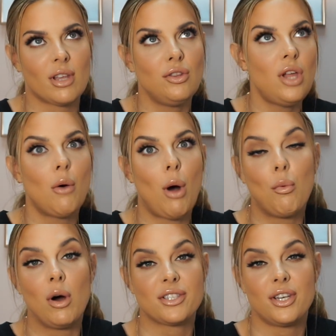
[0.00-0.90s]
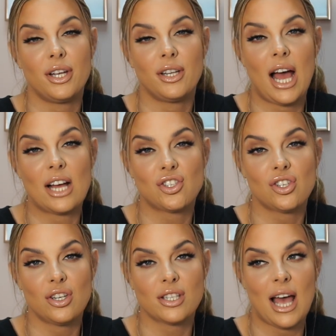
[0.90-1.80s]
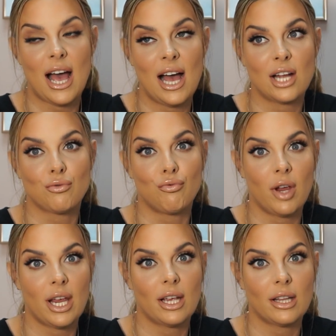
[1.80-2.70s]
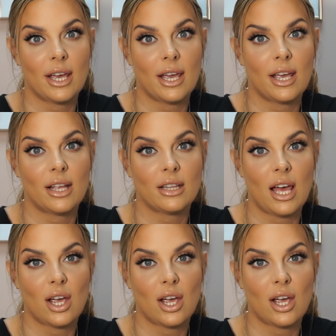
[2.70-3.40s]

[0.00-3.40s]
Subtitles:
No, I wasn't. I just had really,